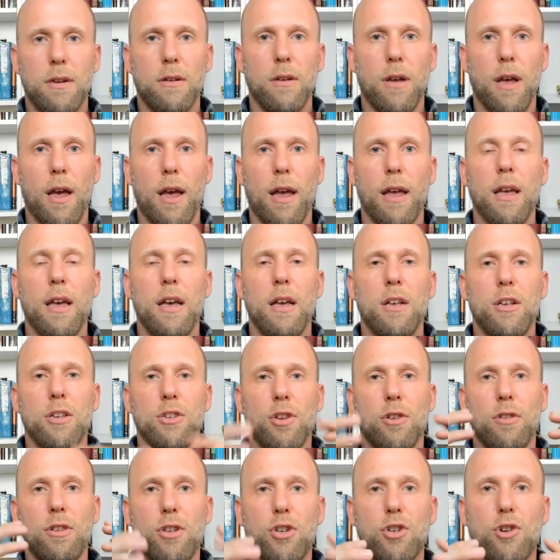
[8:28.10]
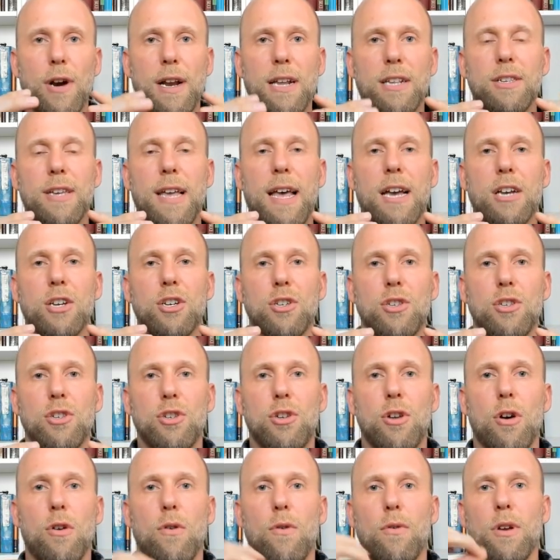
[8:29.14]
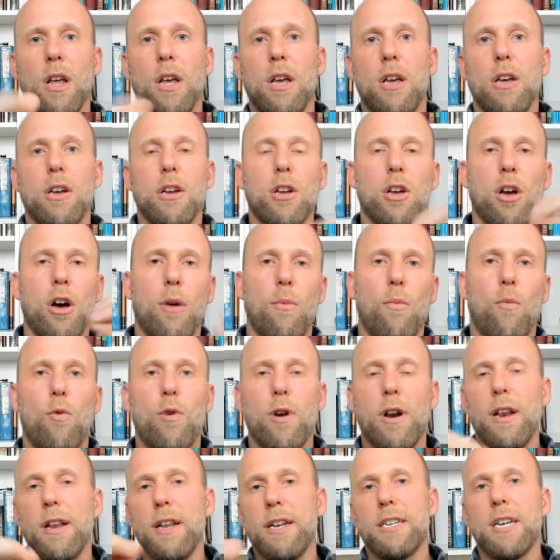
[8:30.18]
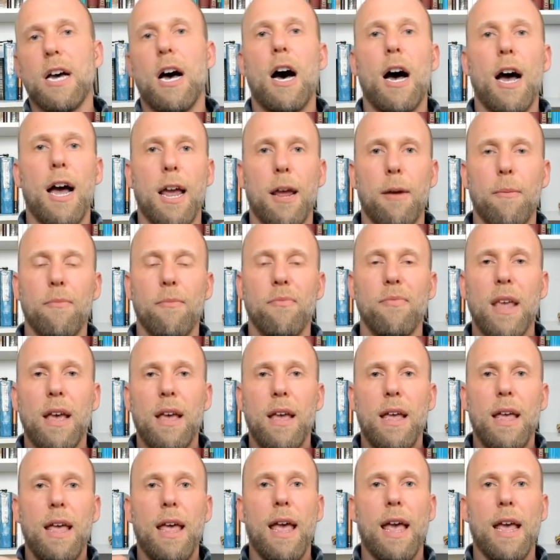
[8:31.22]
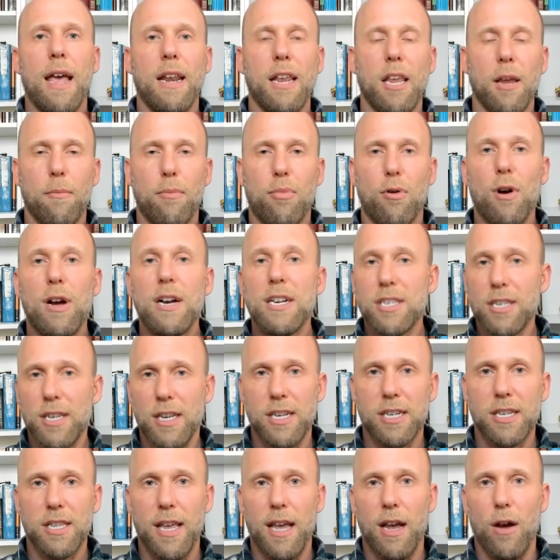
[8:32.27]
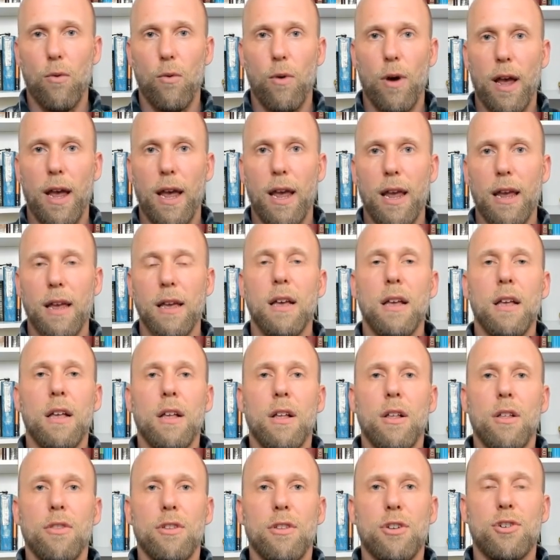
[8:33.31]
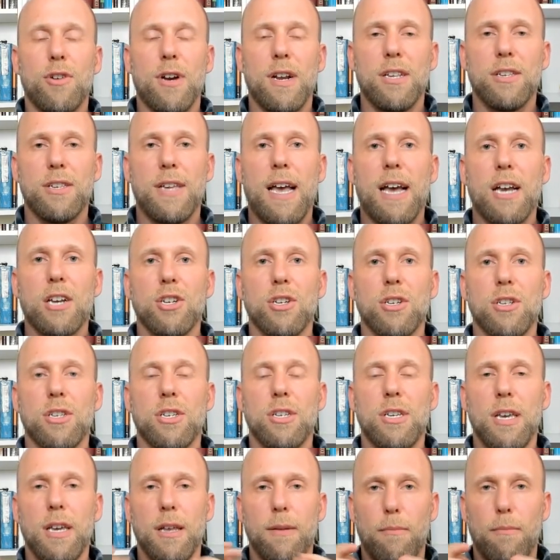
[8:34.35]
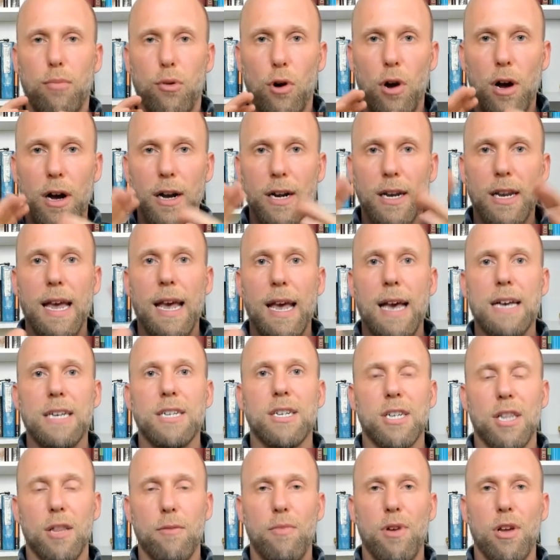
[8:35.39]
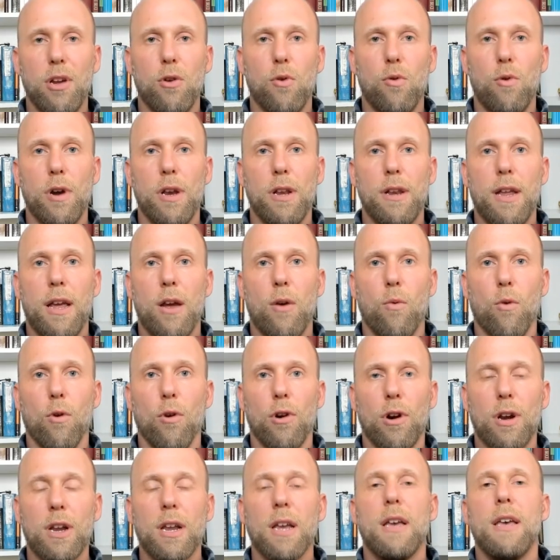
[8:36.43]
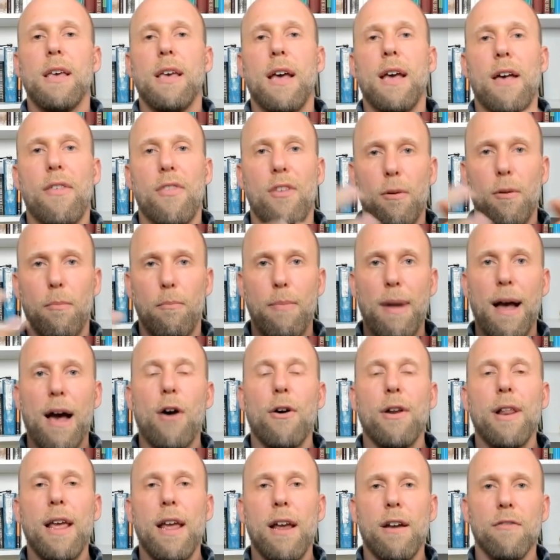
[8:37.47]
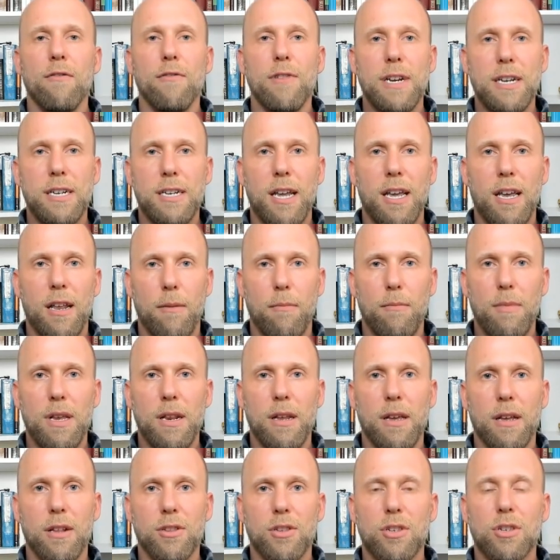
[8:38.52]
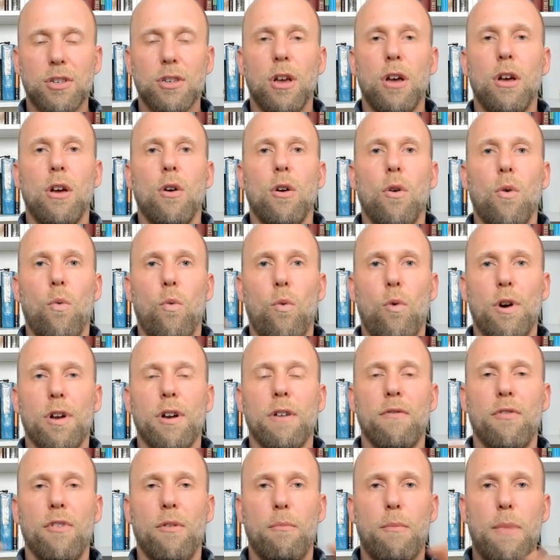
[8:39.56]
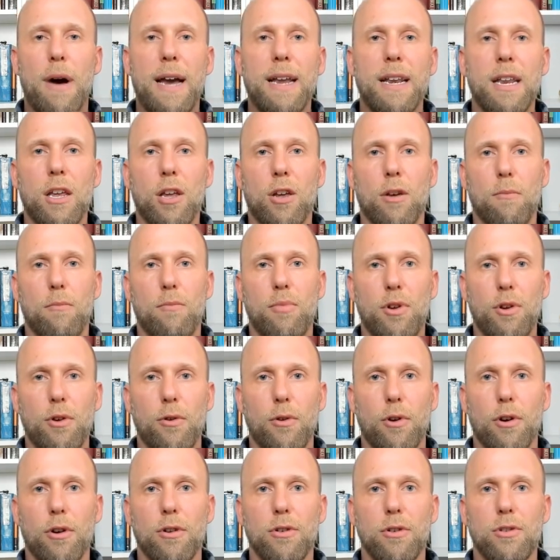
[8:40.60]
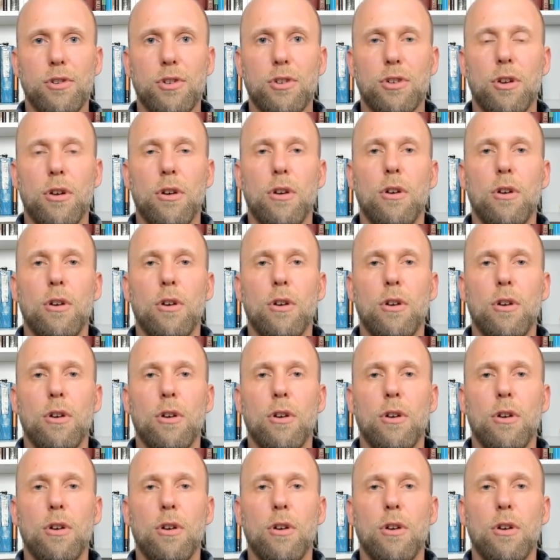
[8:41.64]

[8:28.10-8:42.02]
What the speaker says: Okay, so the transactions don't come one at a time and get processed that way. The transactions get broadcast to the Bitcoin network, and then about every 10 minutes, one of the mining computers